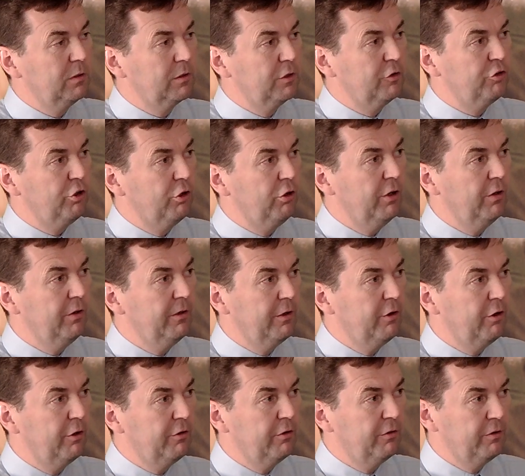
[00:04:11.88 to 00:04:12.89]
to Sean in
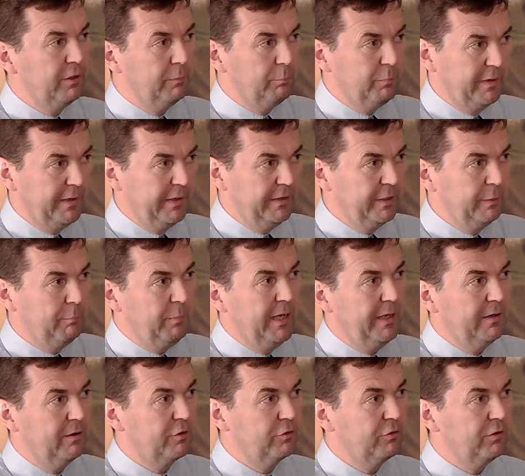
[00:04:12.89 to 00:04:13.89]
order to put in the
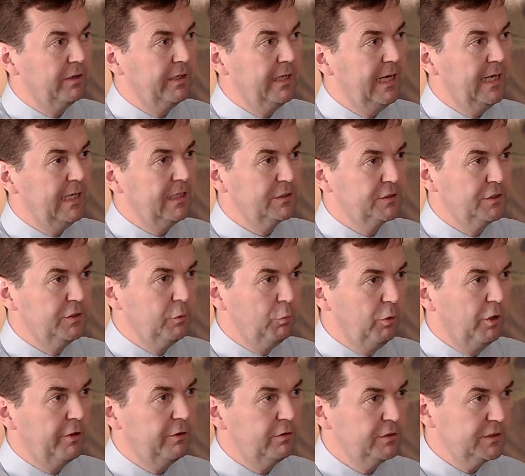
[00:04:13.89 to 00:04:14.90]
paddocks that he has in the
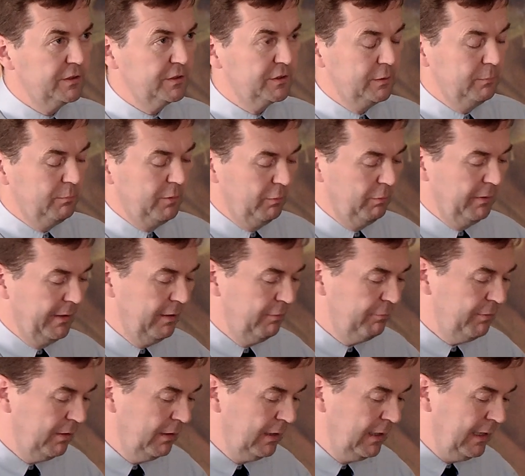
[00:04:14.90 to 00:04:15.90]
water system or
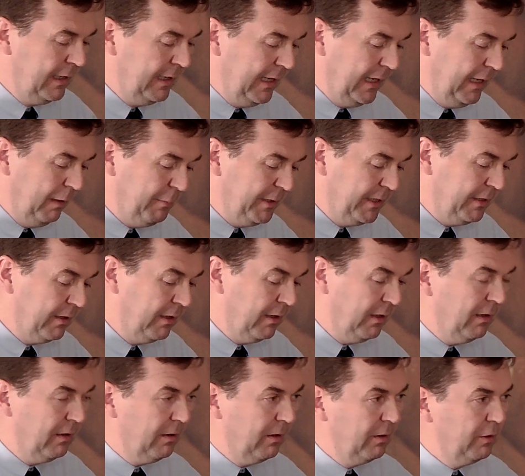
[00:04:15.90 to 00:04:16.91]
whatever. I mean,
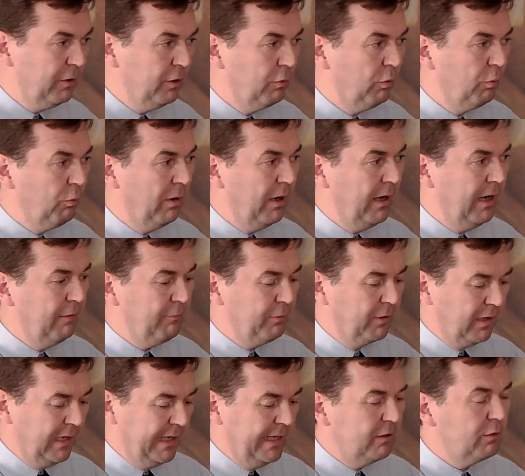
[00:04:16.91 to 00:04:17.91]
you know, if a
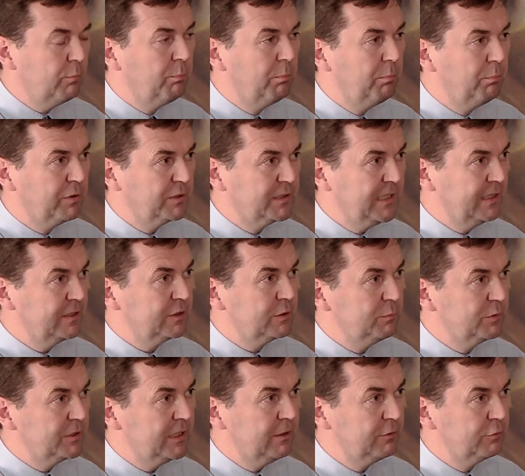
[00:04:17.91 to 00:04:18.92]
client presents
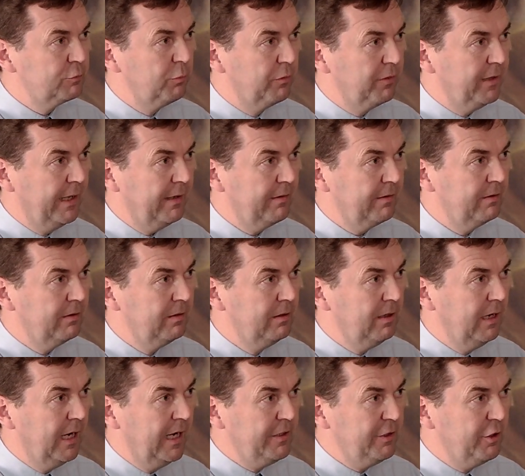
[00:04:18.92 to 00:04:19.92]
themselves with that
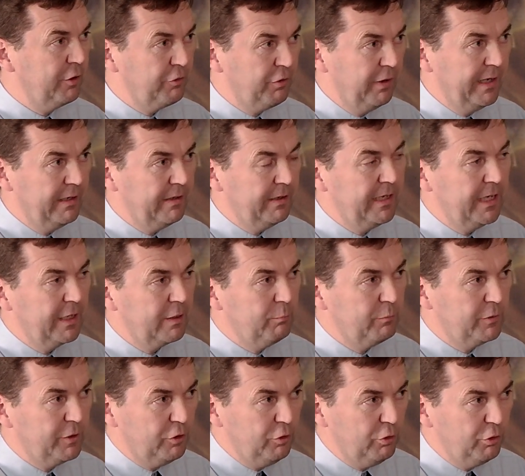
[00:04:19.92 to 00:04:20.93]
and you're trying to get them
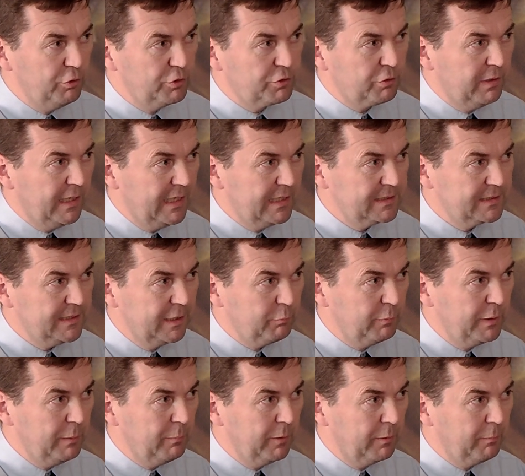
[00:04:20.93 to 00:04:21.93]
to use grass that
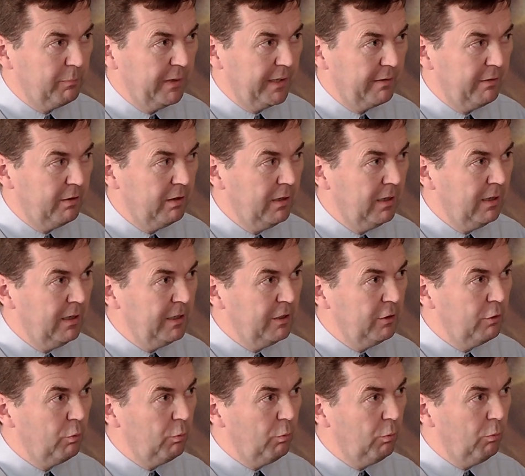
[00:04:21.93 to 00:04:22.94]
wee bit better, you
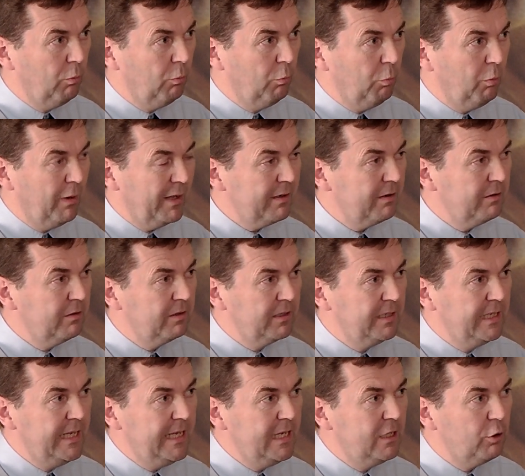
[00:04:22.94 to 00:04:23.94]
know, what are the
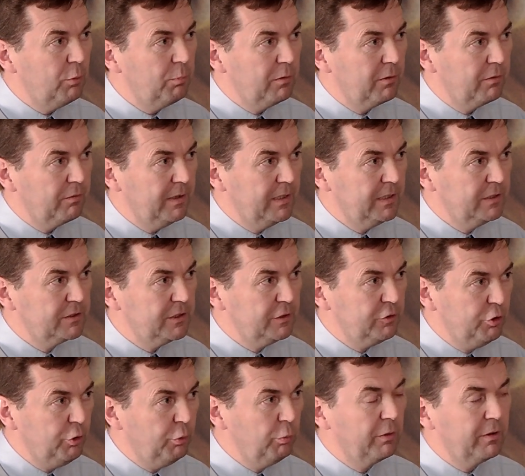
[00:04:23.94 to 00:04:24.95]
key couple of things that
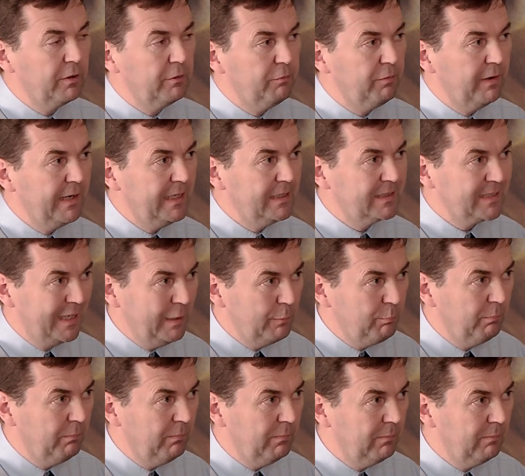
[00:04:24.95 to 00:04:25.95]
you would advise
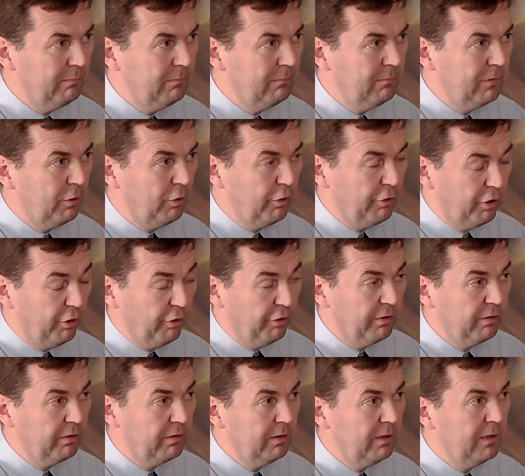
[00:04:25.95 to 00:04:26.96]
him or
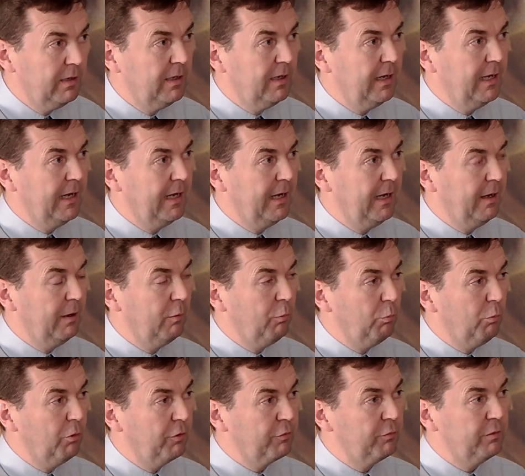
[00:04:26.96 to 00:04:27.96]
her
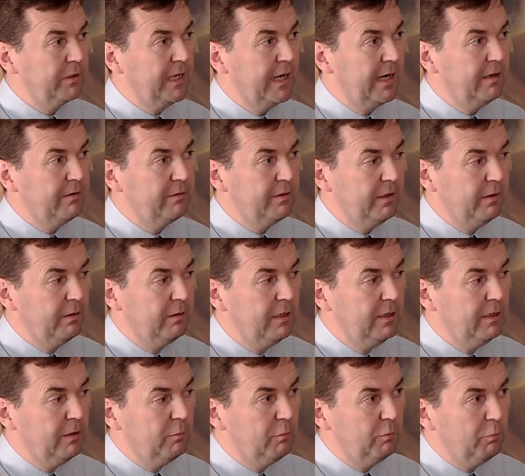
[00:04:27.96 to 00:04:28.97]
with regard to
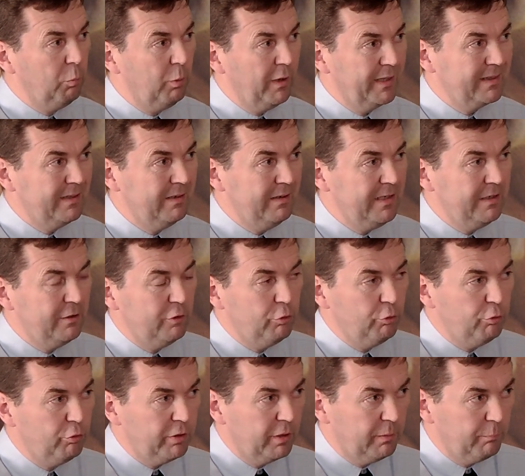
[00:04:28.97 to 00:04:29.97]
what they need to
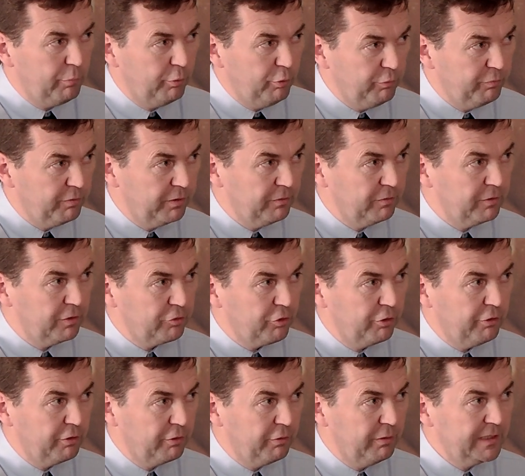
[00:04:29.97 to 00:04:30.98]
do to improve the
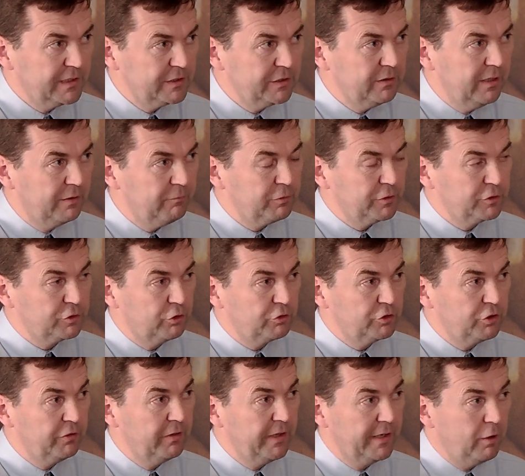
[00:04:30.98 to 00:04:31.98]
sort of grazing
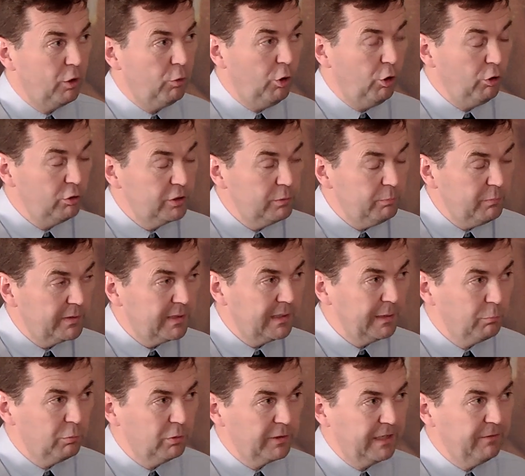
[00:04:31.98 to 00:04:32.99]
infrastructure that ultimately
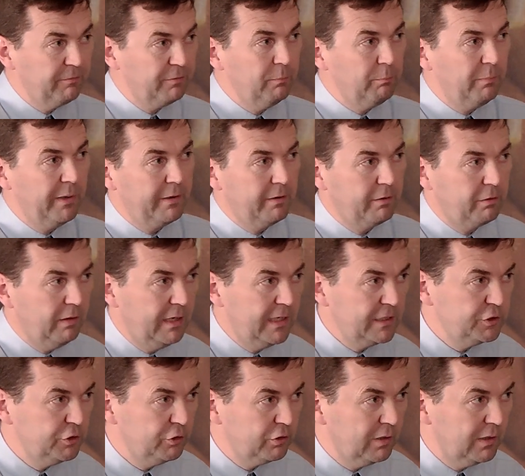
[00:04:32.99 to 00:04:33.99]
will give them better
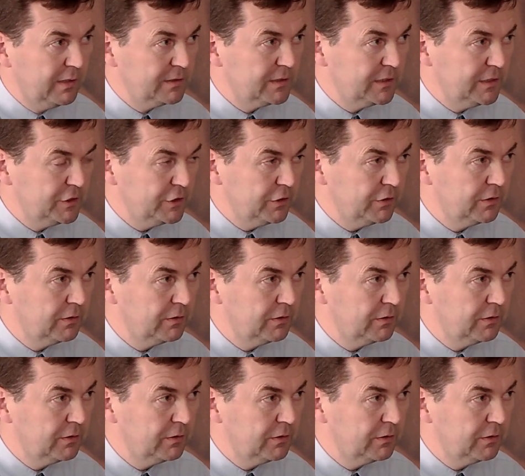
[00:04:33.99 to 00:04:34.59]
grass utilization?